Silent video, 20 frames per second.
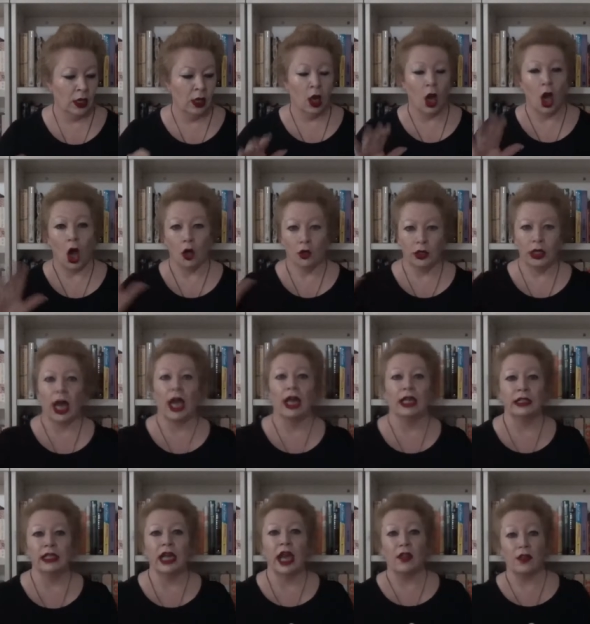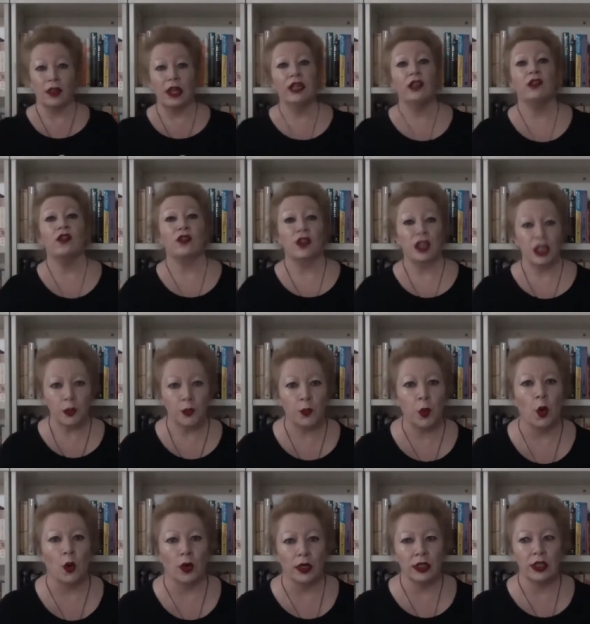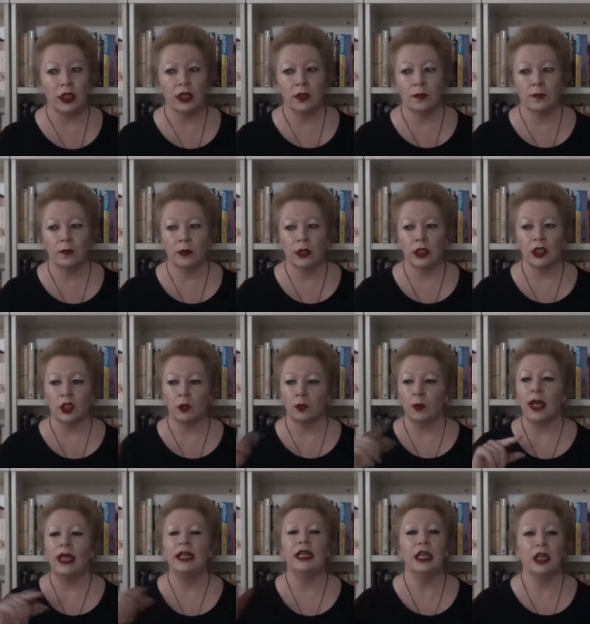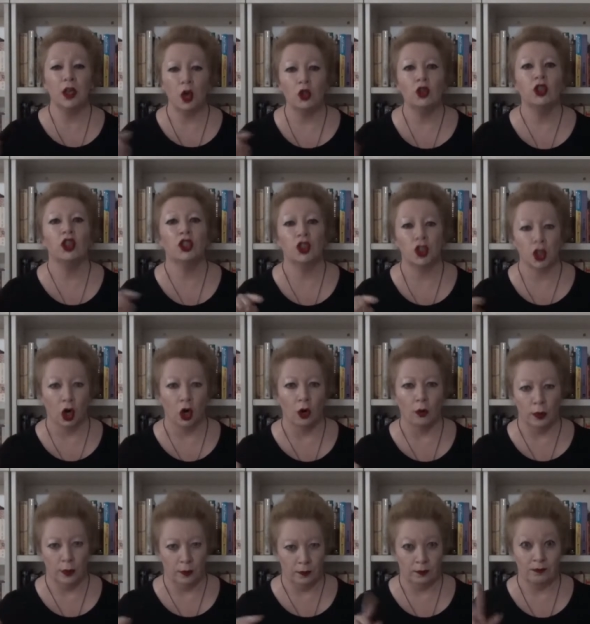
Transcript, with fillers: Okay. Now then, at this point, depending on your job,